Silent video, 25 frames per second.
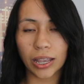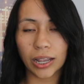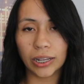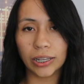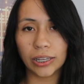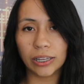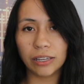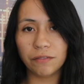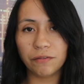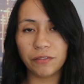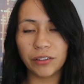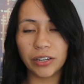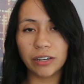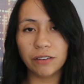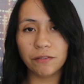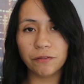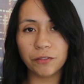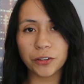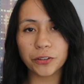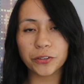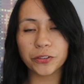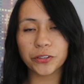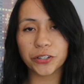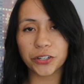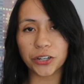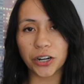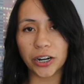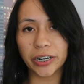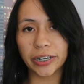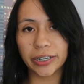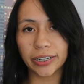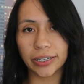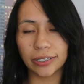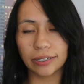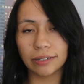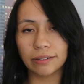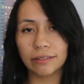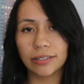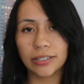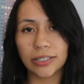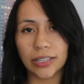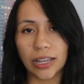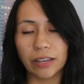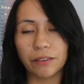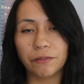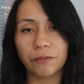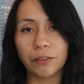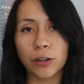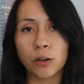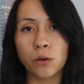Even if you started
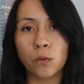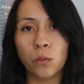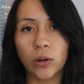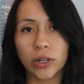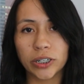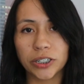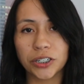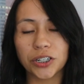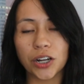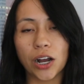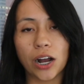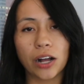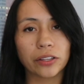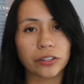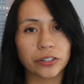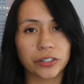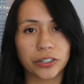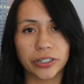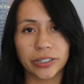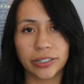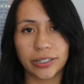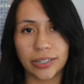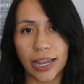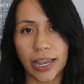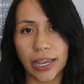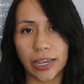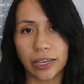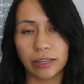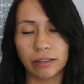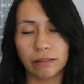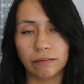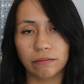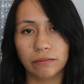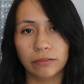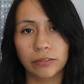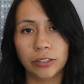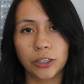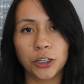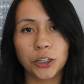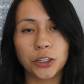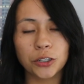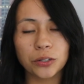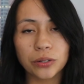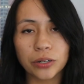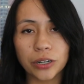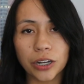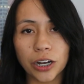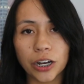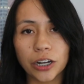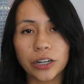saving $1 a day,
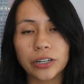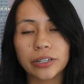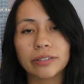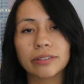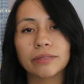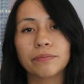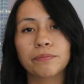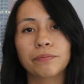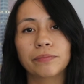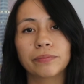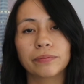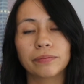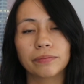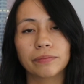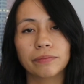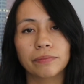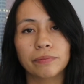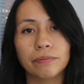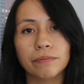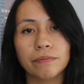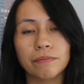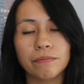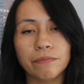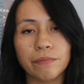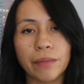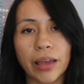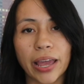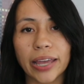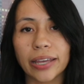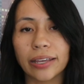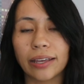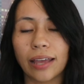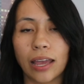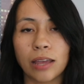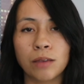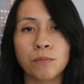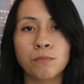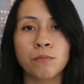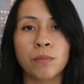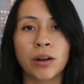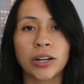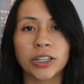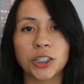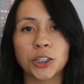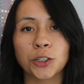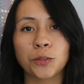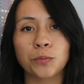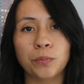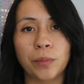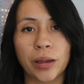you could make a
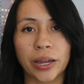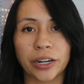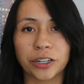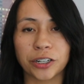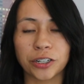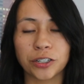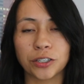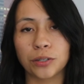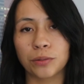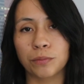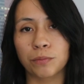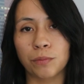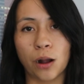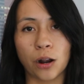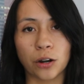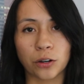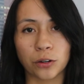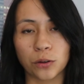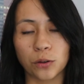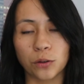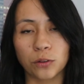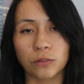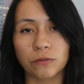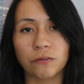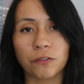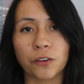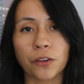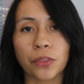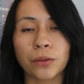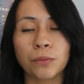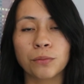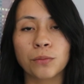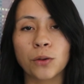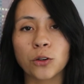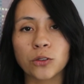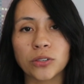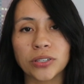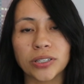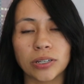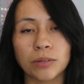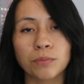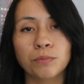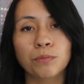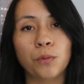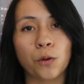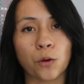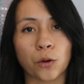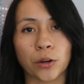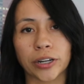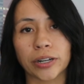much better tomorrow for the most
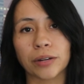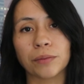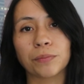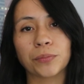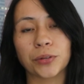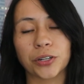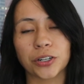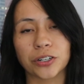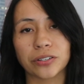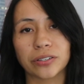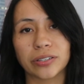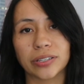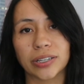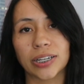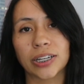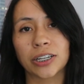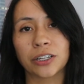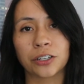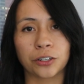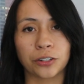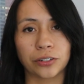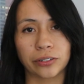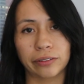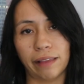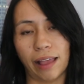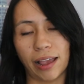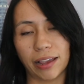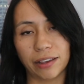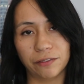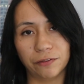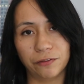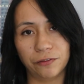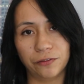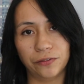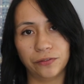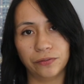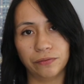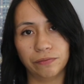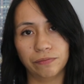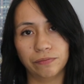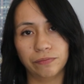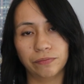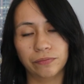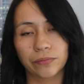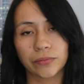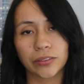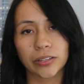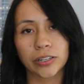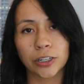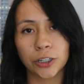important person in your life,
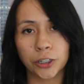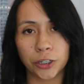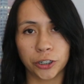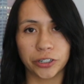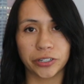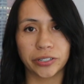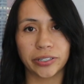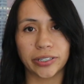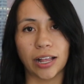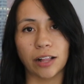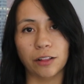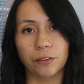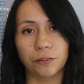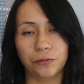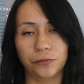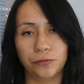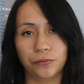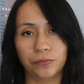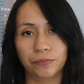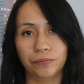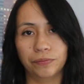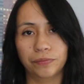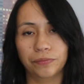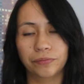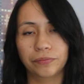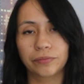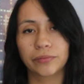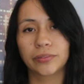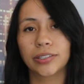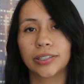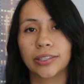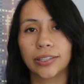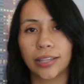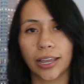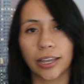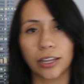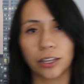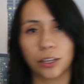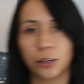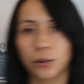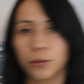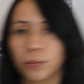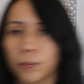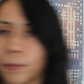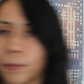yourself. Thank you.